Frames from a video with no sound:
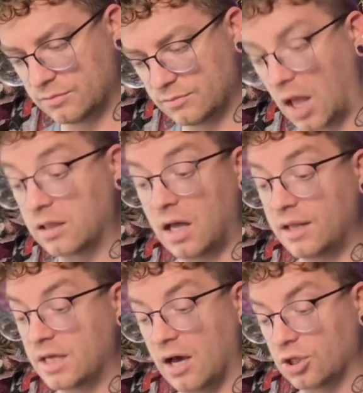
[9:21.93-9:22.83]
A lot
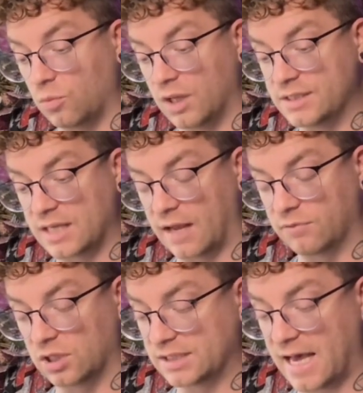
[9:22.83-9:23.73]
of the other ones that I've
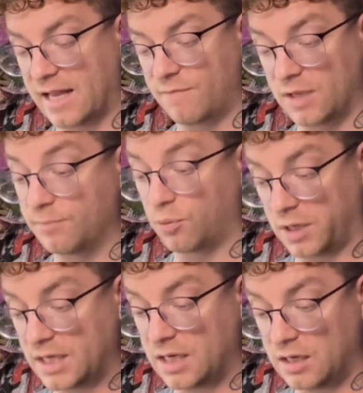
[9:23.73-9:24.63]
looked at have been
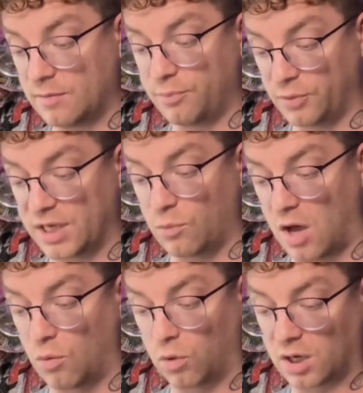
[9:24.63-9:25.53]
pretty
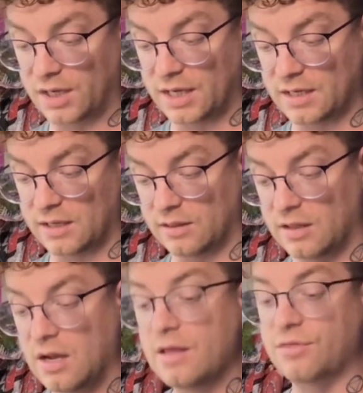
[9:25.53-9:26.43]
well worded and
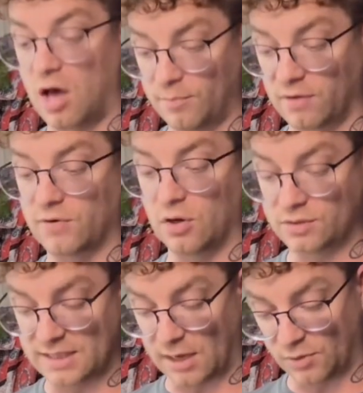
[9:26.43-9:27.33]

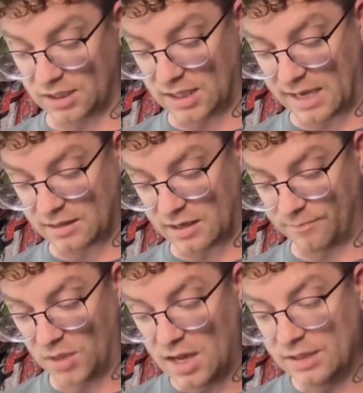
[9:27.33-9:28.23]
thought-provoked, and I really like
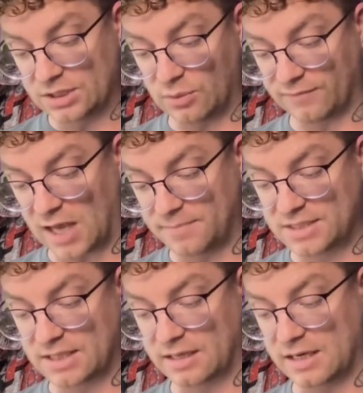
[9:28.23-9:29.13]
them. The Two of Cups
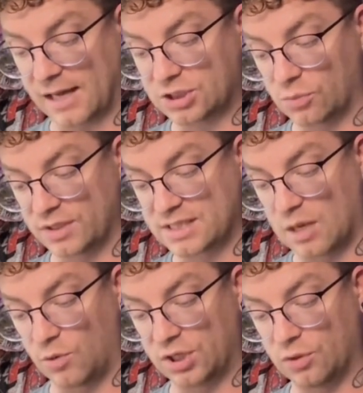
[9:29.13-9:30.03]
is a connection with
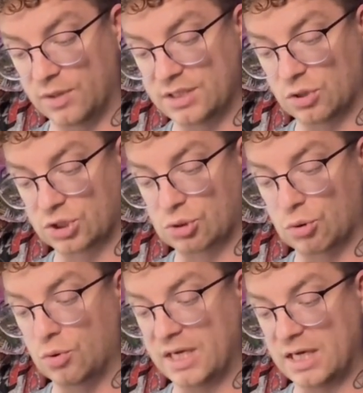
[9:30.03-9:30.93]
someone who is your
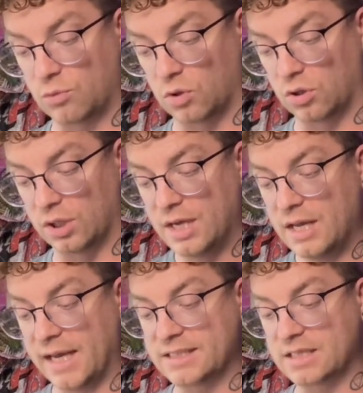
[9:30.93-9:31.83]
true equal.
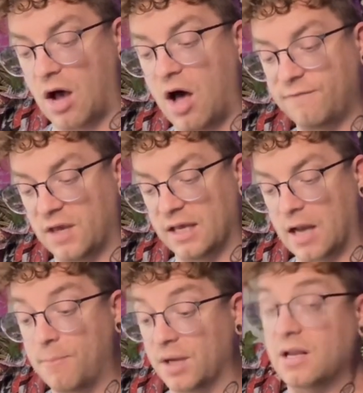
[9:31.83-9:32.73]
It's
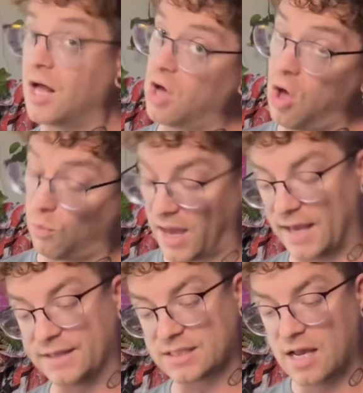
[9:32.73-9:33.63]
often, but not
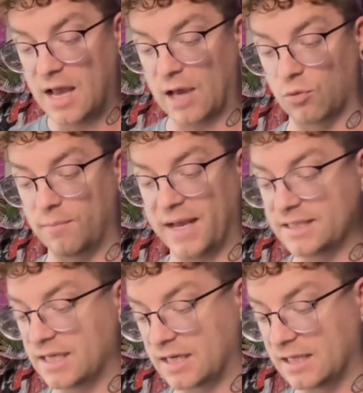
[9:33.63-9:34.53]
always, a
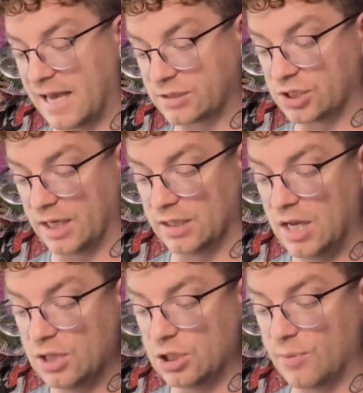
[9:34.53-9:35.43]
romantic connection.
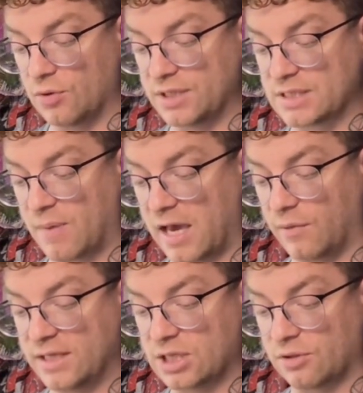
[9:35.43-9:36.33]
You both
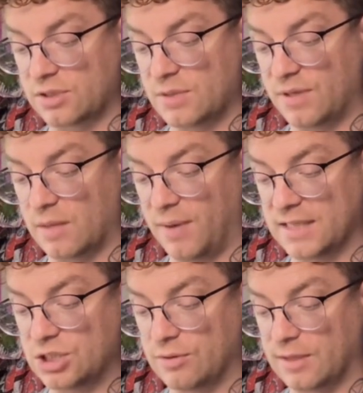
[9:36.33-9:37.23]
inspire each other to be the
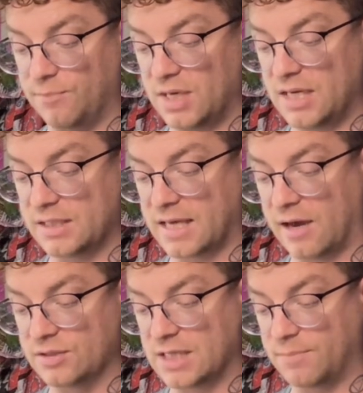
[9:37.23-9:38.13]
best you can be and
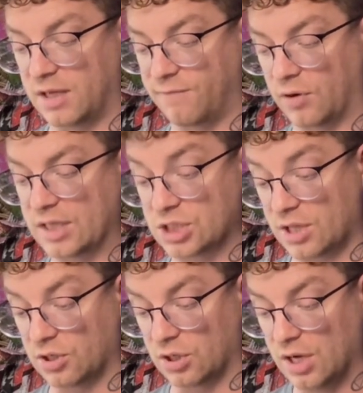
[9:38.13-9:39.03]
care deeply for each
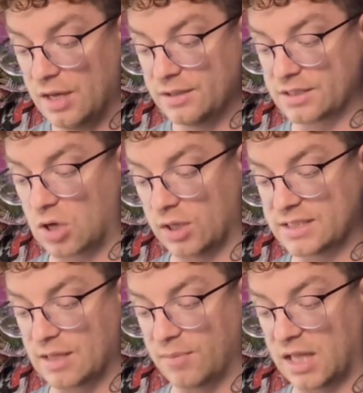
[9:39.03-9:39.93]
other. This card
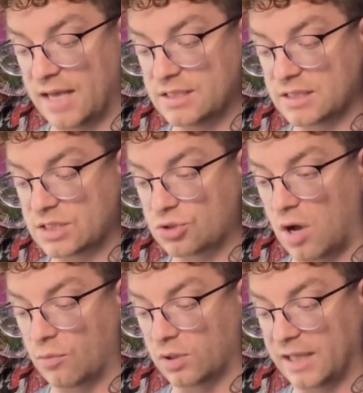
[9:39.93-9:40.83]
symbolizes a
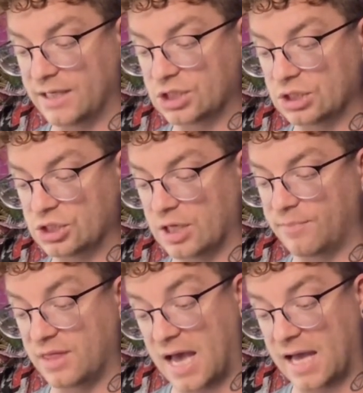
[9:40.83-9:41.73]
strong
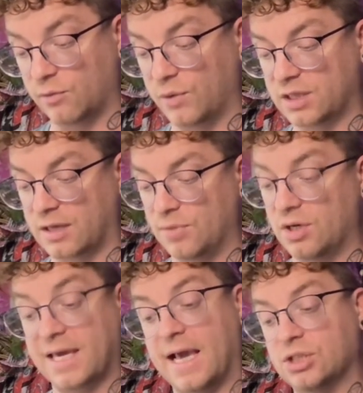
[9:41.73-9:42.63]
relationship that, with
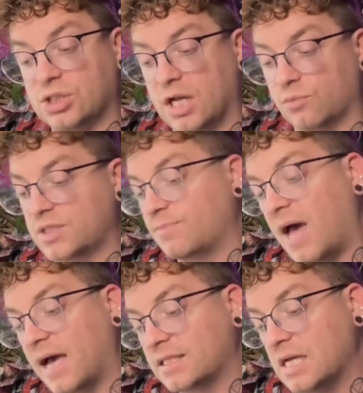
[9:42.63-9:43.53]
communication and
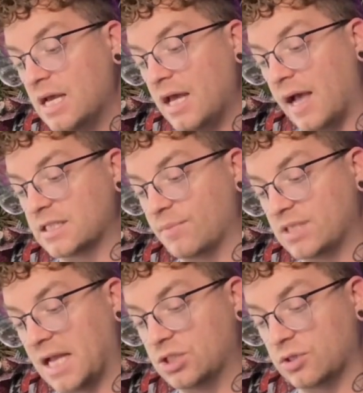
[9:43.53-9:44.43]
respect, has the
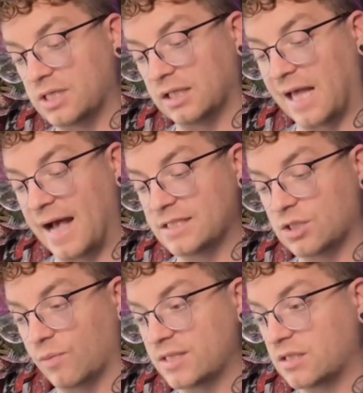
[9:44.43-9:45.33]
potential to last
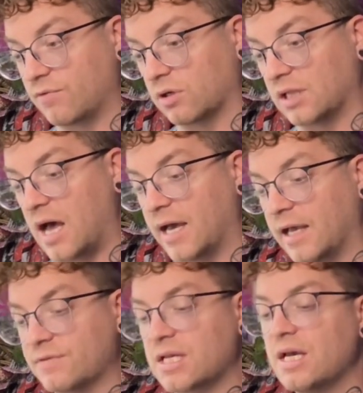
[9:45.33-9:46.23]
the rest of your
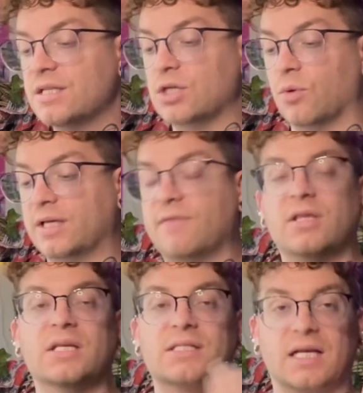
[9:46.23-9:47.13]
lives. So we're
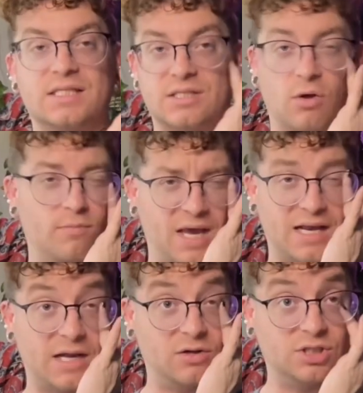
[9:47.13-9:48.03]
giving this like soulmate
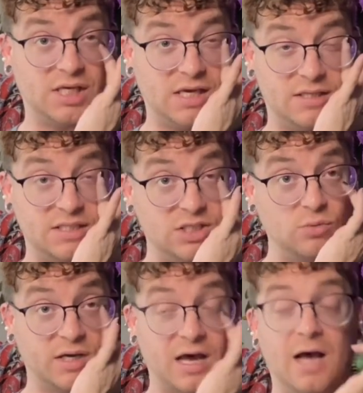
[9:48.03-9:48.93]
energy, this
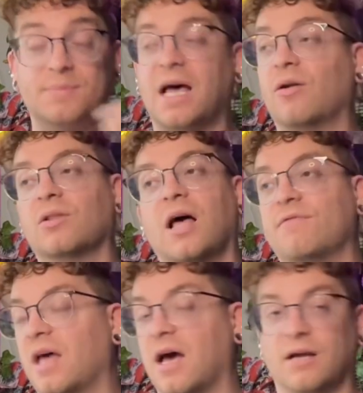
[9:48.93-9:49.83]
Two of Cups. I don't
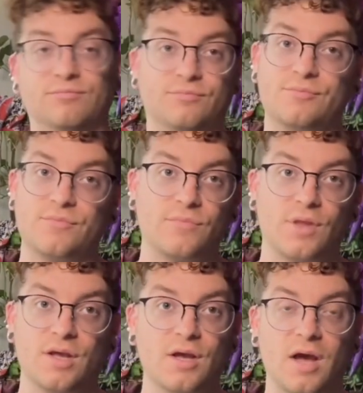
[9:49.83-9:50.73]
love that.
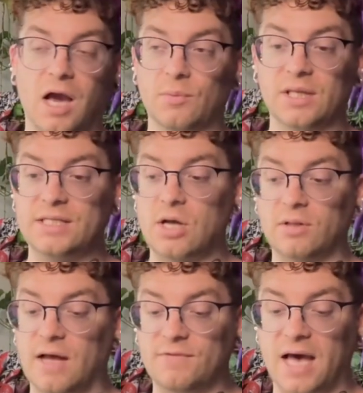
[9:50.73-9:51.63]
I really don't
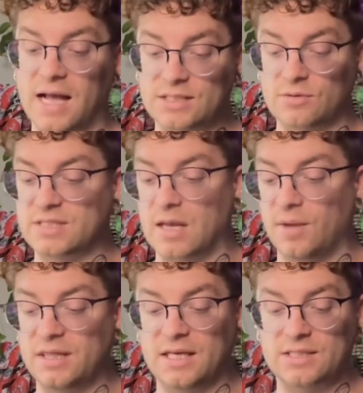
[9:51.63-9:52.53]
love that. So some
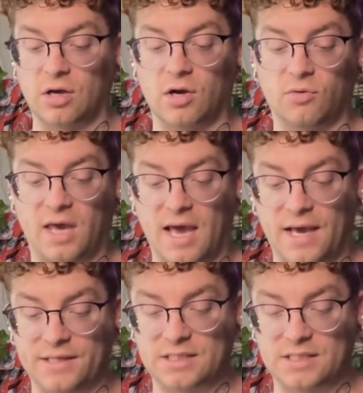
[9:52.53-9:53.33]
of these are okay.